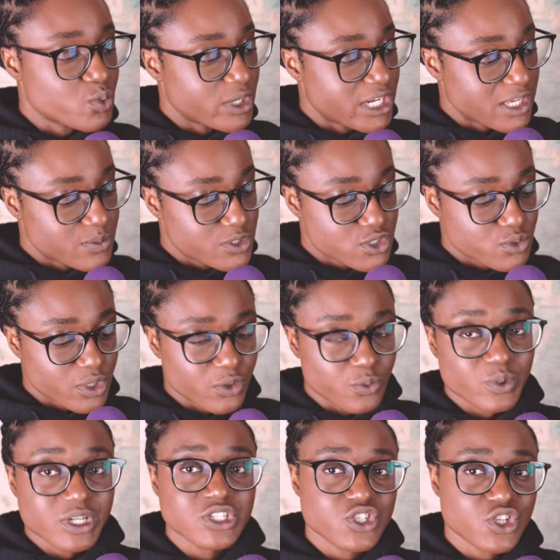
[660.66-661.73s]
when he was doing
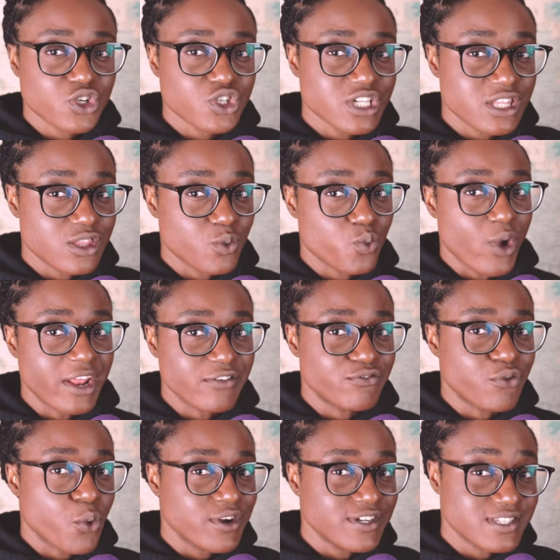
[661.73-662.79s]
research in the
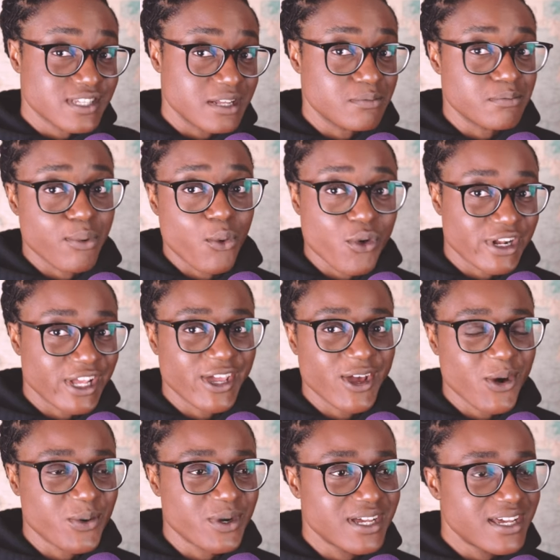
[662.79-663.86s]
rainforest in
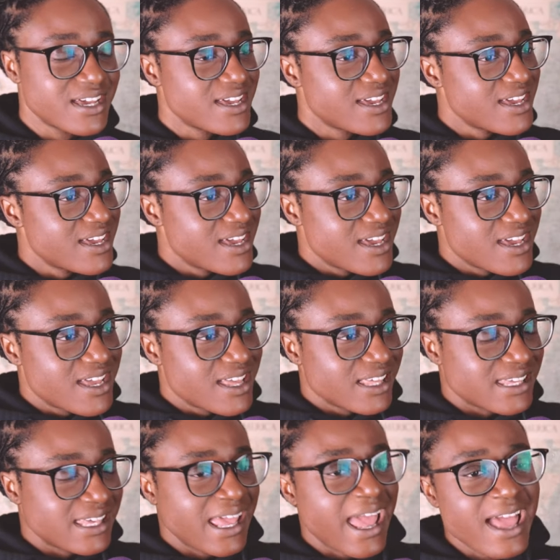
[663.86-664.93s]
Borneo.
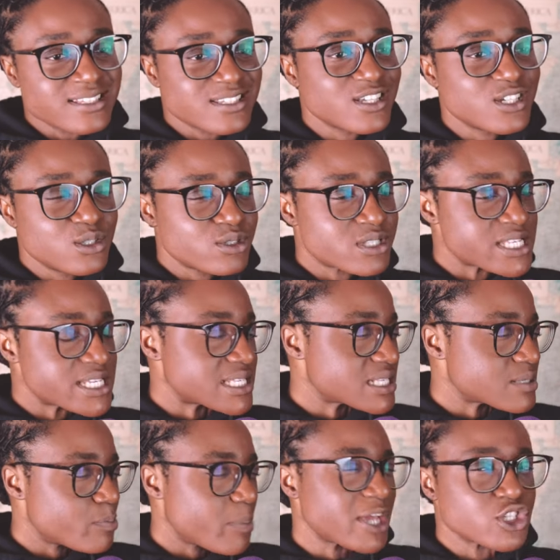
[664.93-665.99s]
He had to use this
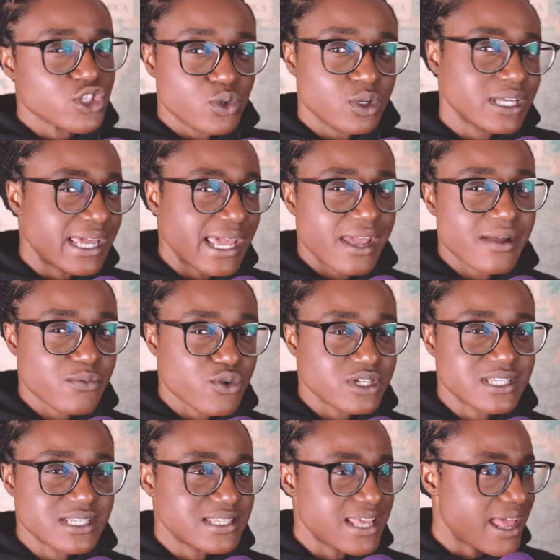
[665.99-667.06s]
special camera
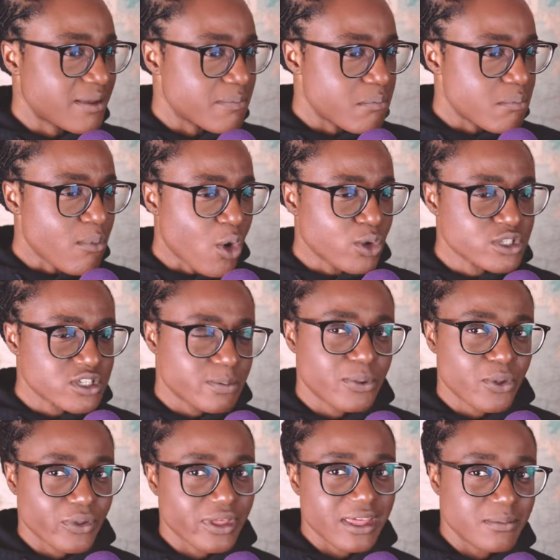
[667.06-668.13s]
to take
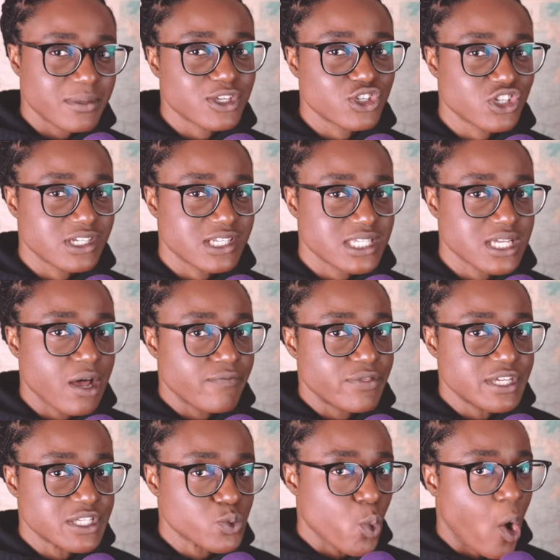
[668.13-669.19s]
multiple images of
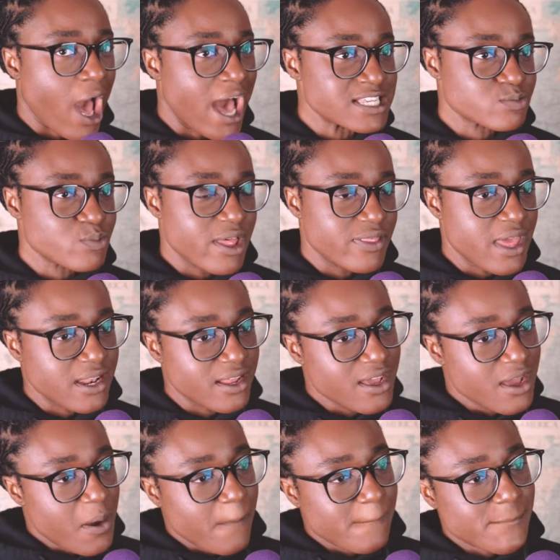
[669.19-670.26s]
this wasp and then
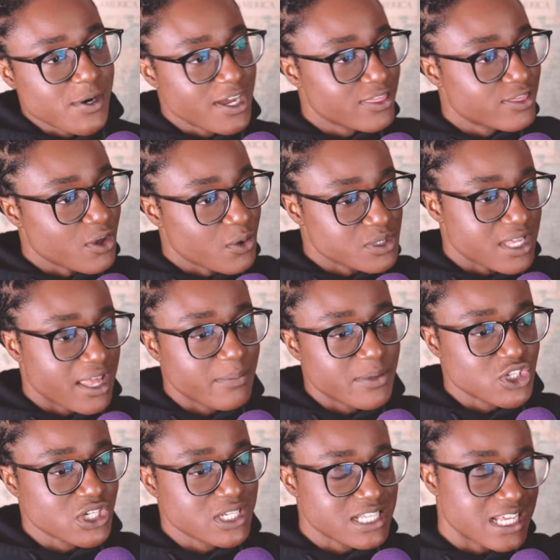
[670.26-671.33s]
put those
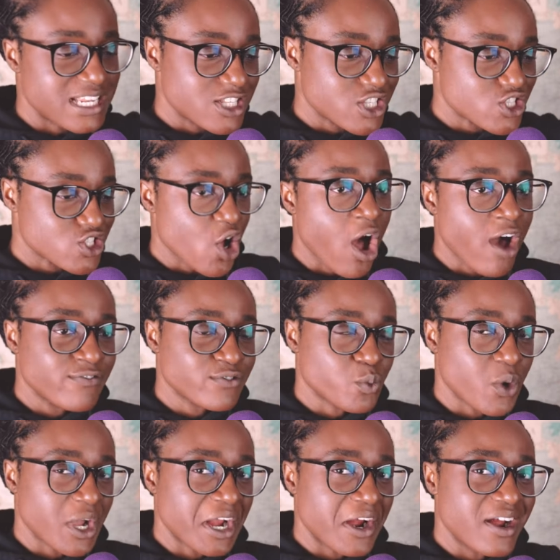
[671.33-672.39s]
images in a
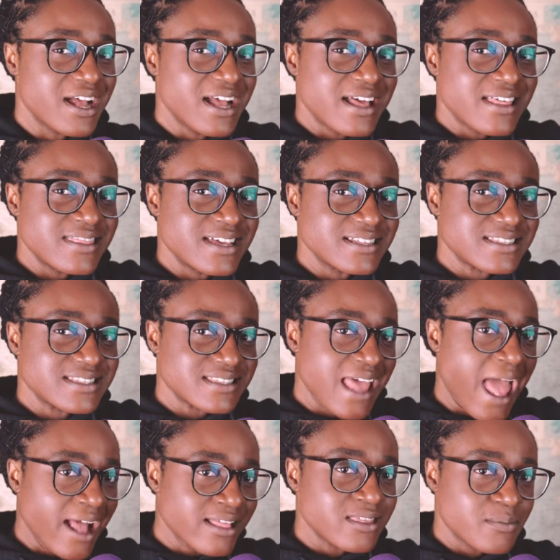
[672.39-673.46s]
software that
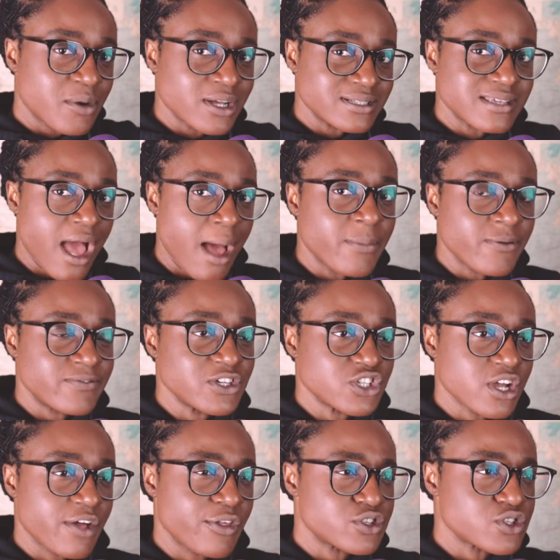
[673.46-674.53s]
stacked them on top of each
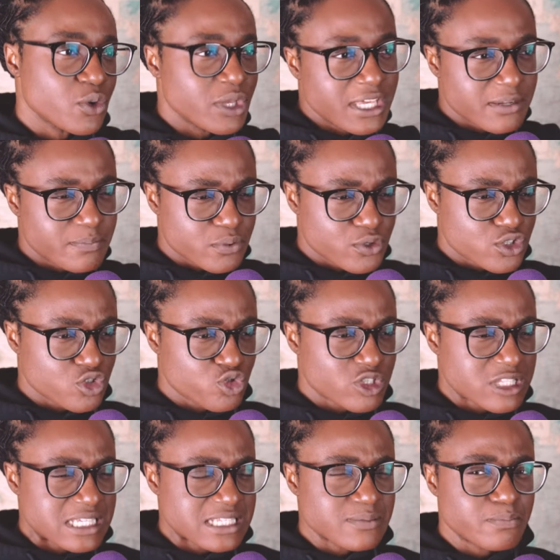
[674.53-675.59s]
other so he could produce
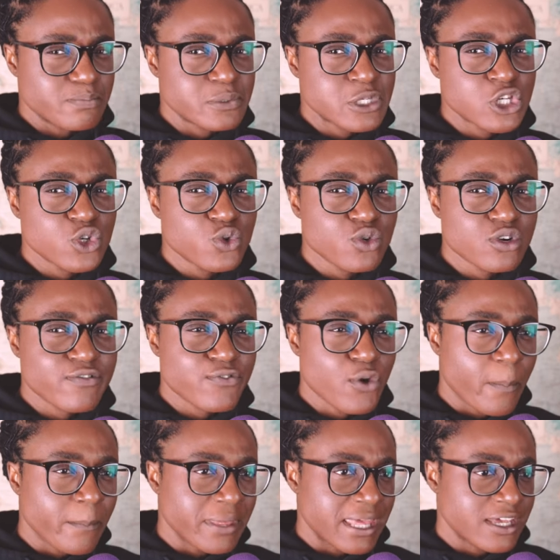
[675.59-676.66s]
this beautiful
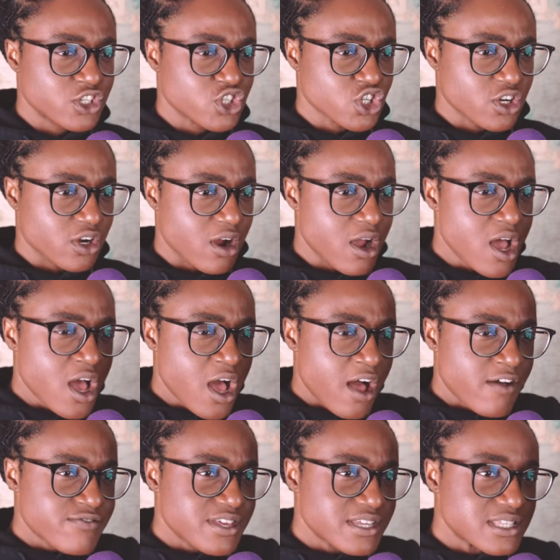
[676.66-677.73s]
picture
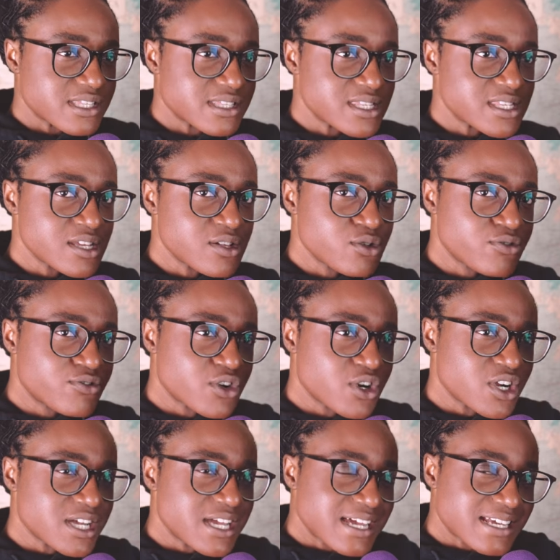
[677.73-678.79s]
of this
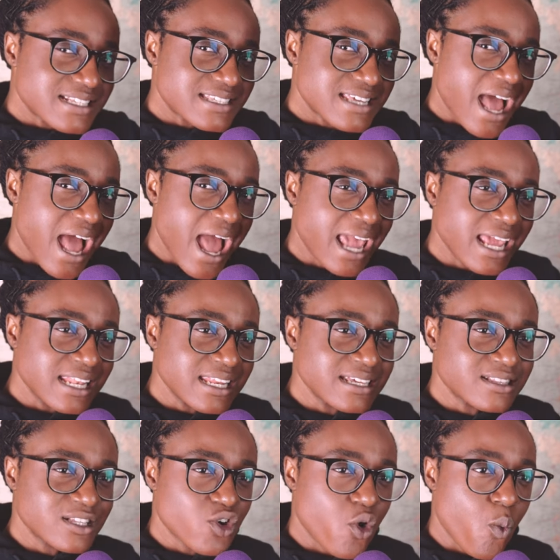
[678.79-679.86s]
silver, tiny
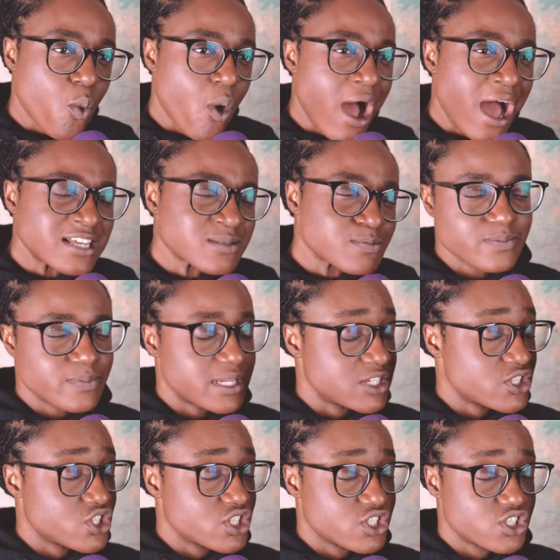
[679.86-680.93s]
little wasp that
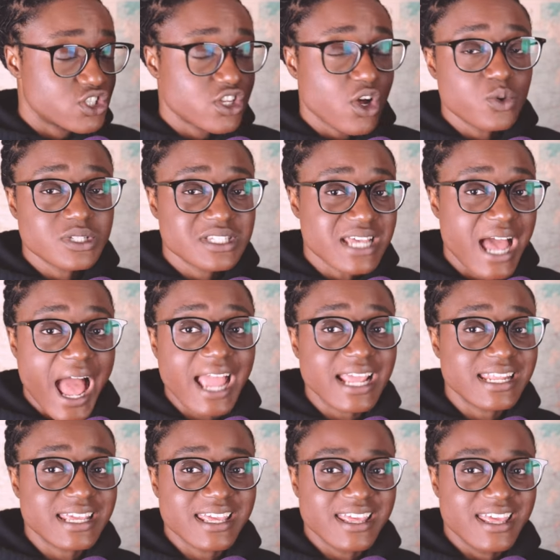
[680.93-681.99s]
is just so
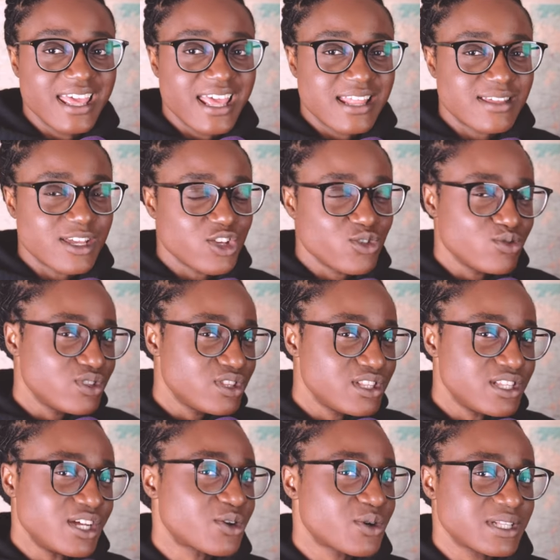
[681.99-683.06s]
tiny that you
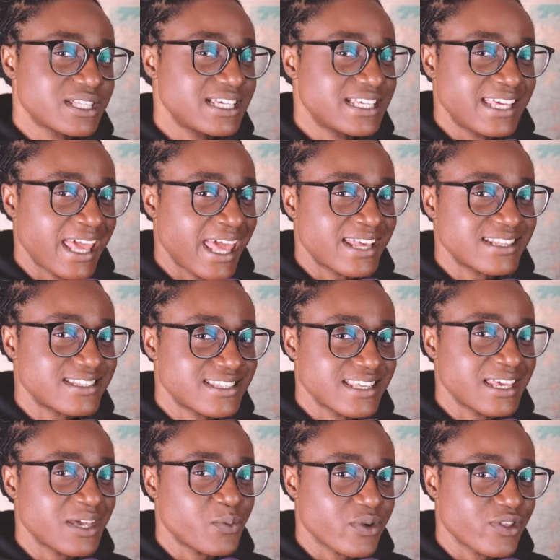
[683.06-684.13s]
literally can't
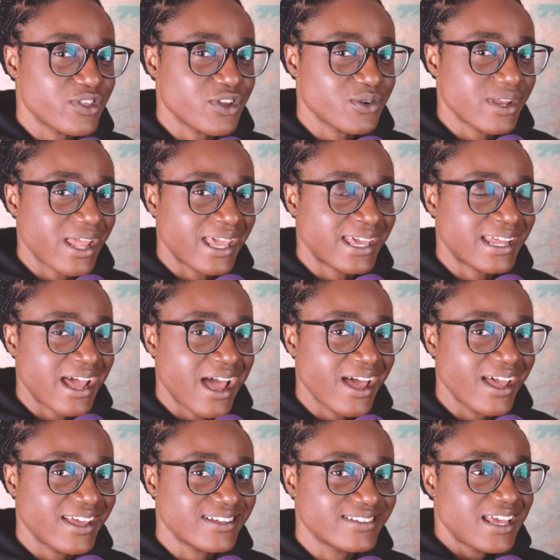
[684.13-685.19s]
see it with your naked
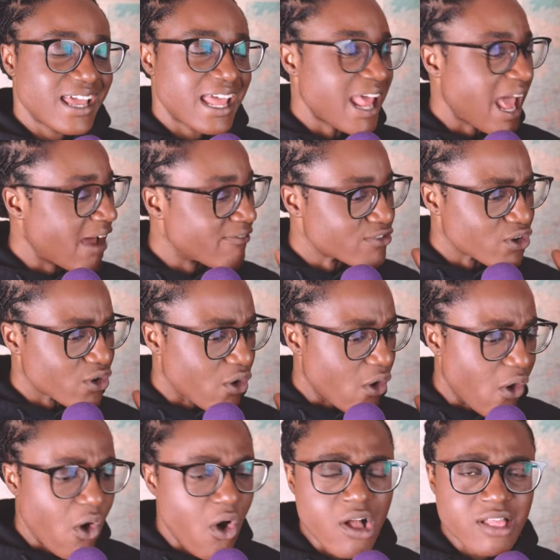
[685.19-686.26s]
eye. And after
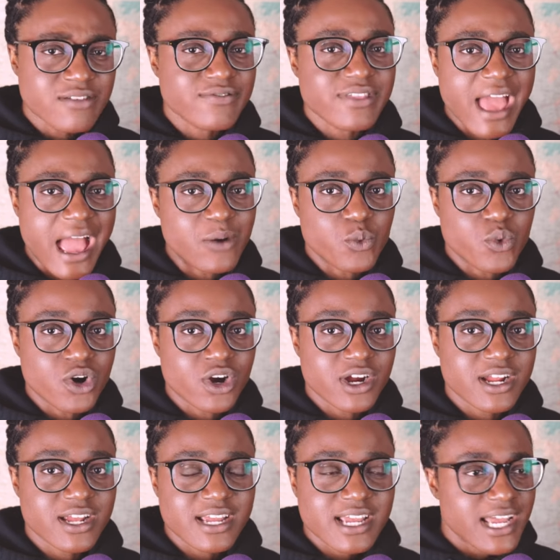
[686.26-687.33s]
all of that
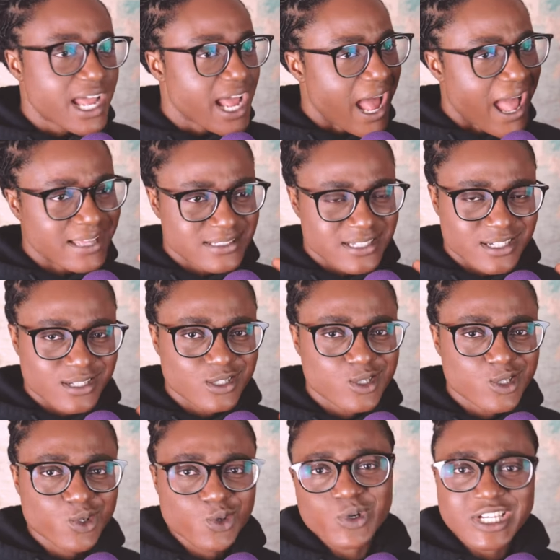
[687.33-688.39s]
work, I took a
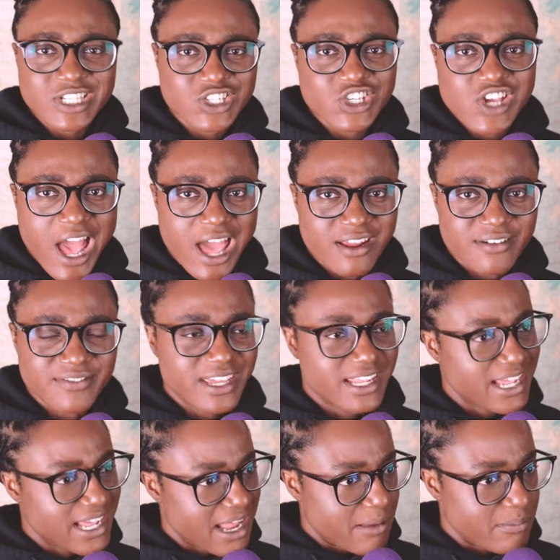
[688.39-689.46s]
screenshot of it
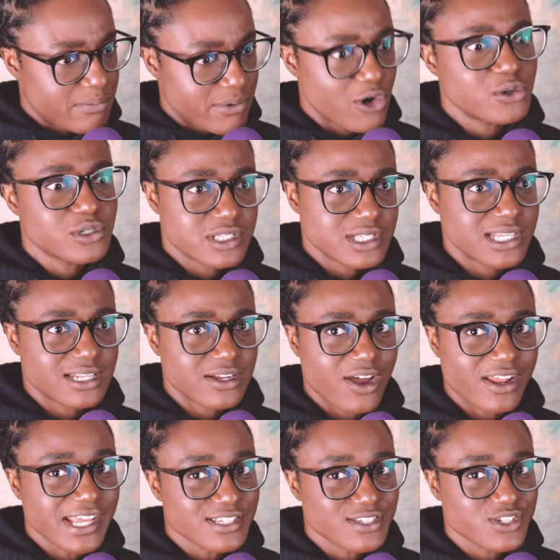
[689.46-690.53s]
and I posted it
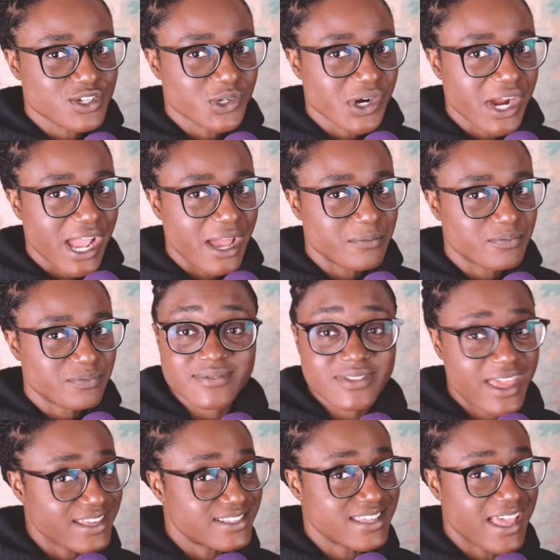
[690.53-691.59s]
on Instagram.
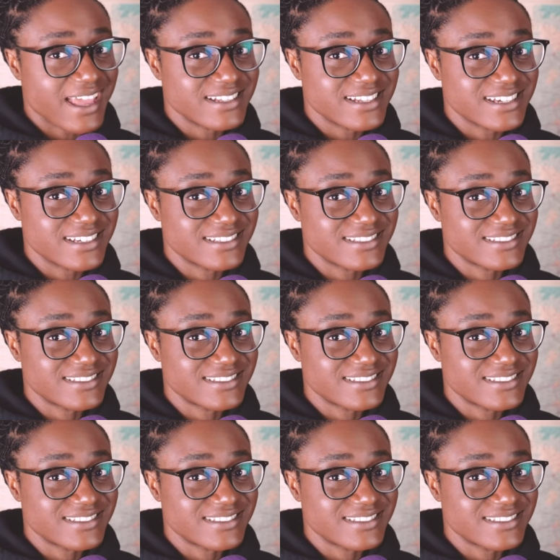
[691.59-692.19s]
Thanks, Andy.